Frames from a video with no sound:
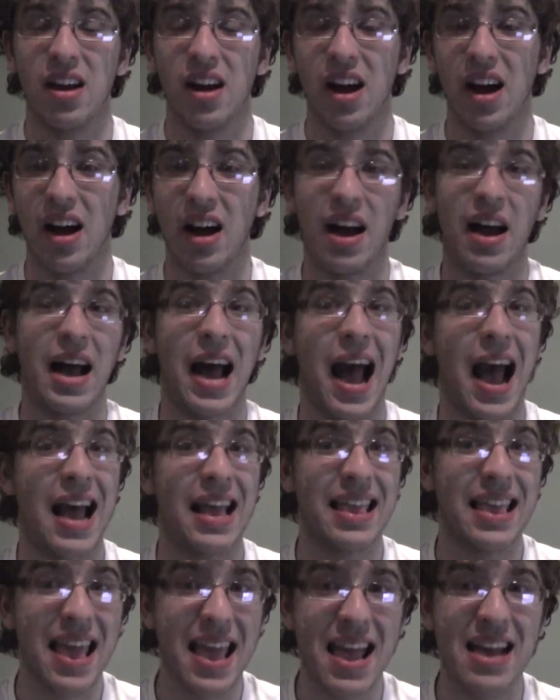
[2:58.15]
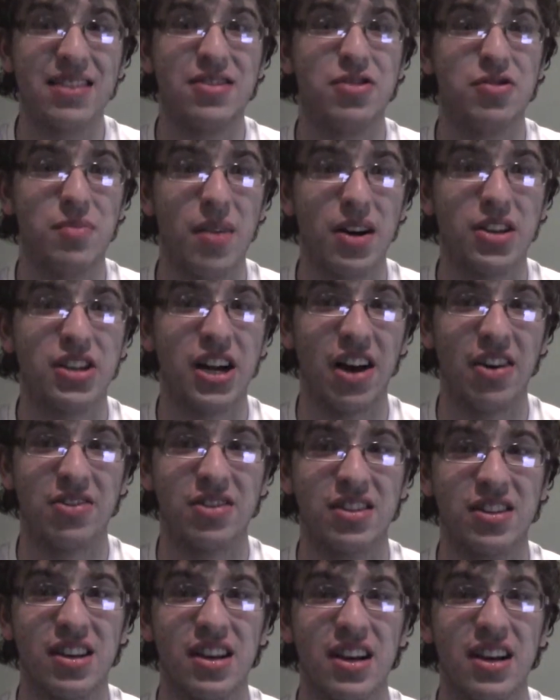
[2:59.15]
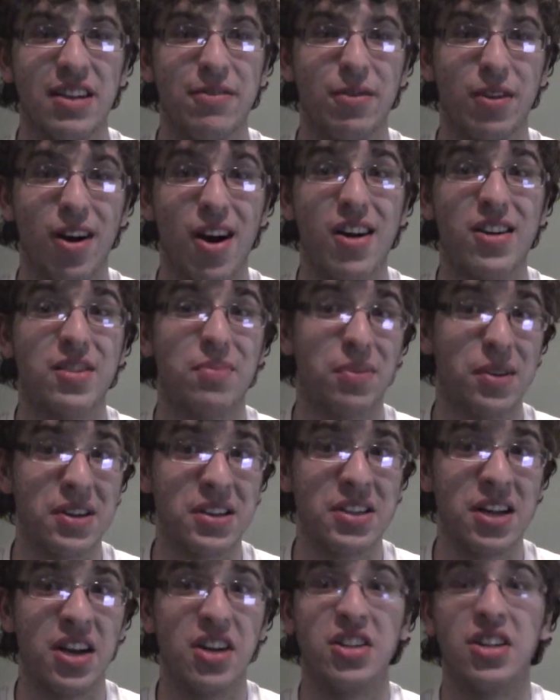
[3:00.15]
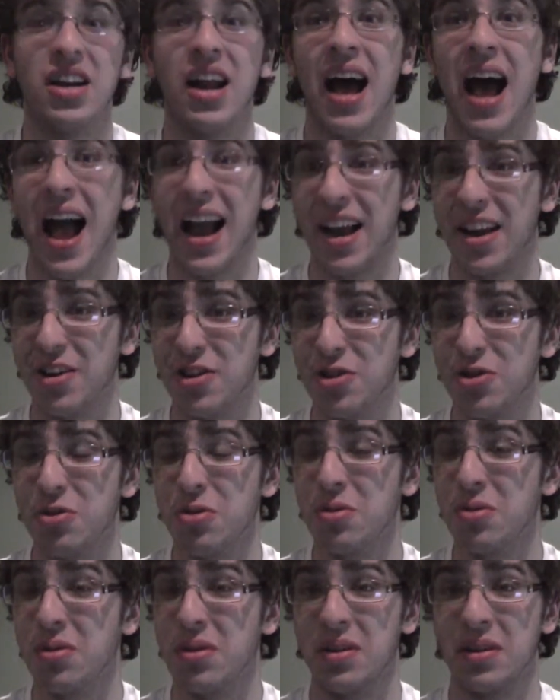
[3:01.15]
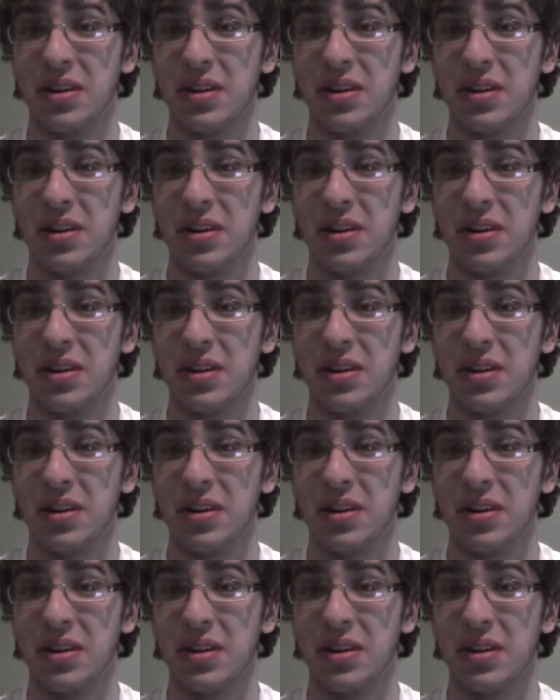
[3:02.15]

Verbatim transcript: Uh, I can't do much else in regard to PlayStation. I can do,